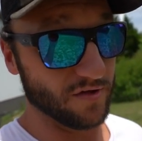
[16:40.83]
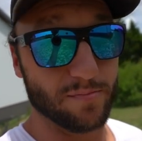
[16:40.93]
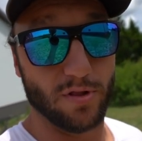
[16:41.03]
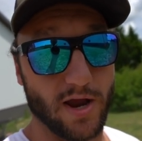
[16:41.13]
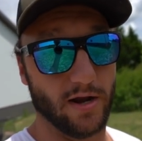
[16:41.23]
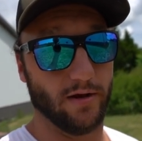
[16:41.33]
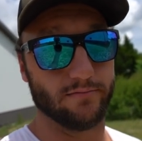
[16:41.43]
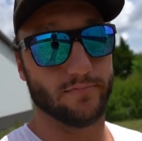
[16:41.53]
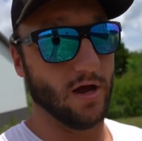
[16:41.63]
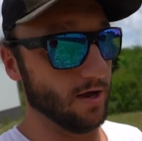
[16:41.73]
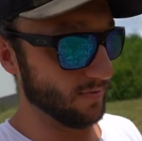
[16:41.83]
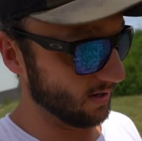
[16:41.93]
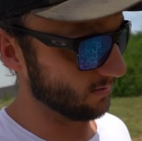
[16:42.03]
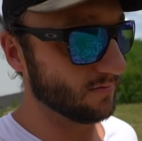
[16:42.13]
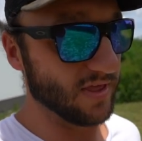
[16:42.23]
planet. I
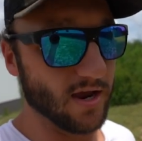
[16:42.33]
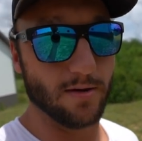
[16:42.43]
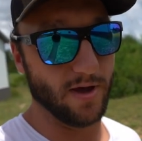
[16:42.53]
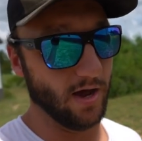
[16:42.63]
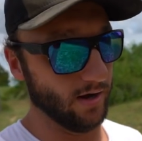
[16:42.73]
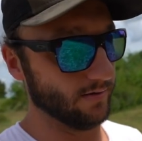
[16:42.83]
mean, think about it.